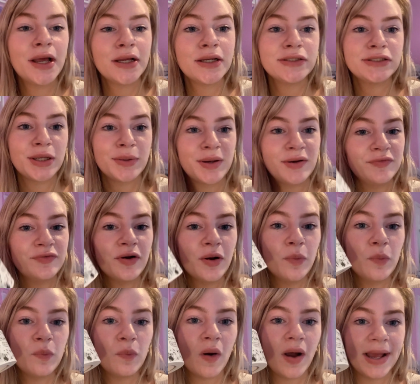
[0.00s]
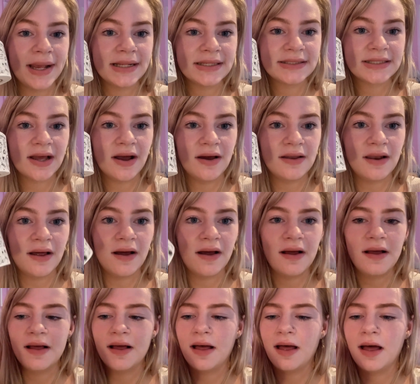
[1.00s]
So I went for a white
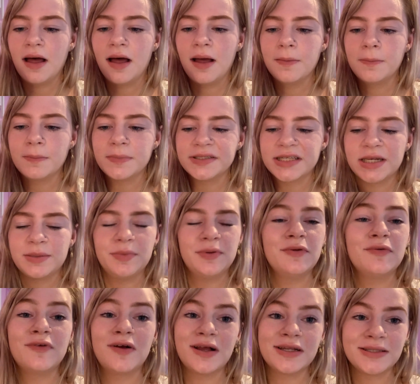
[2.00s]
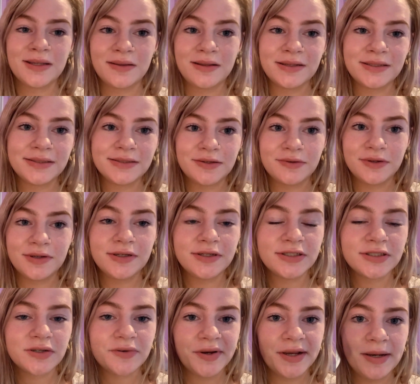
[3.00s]
colour. It's going to be reversed on the
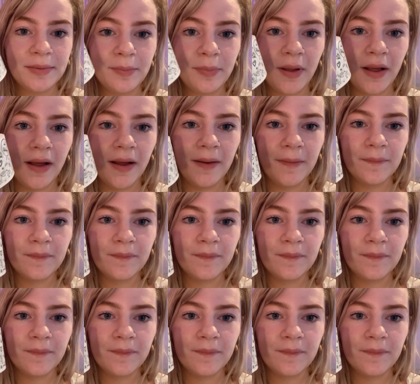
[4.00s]
screen, but